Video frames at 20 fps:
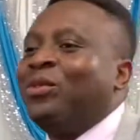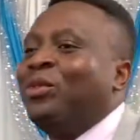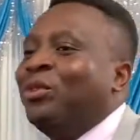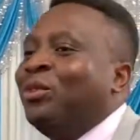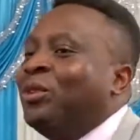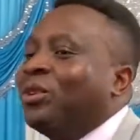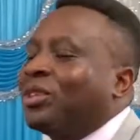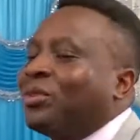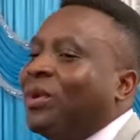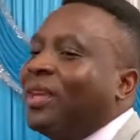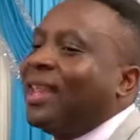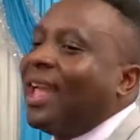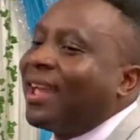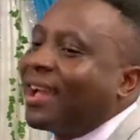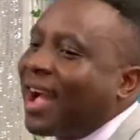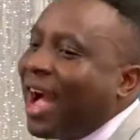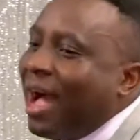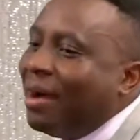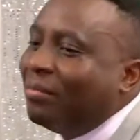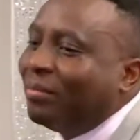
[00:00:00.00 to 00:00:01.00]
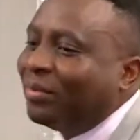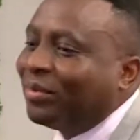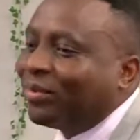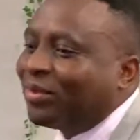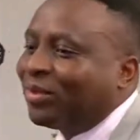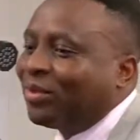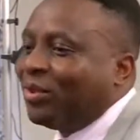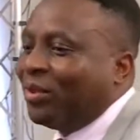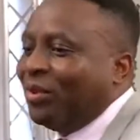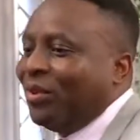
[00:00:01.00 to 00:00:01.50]
you, so when I come
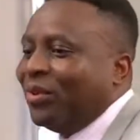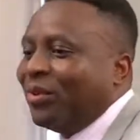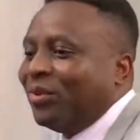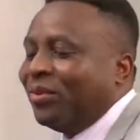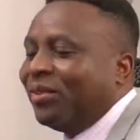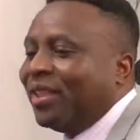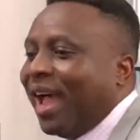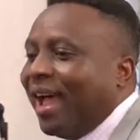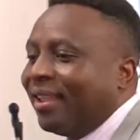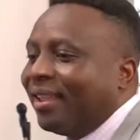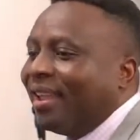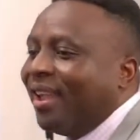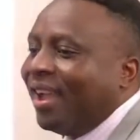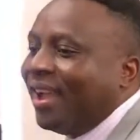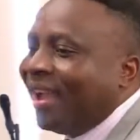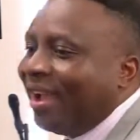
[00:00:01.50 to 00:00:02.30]
to you that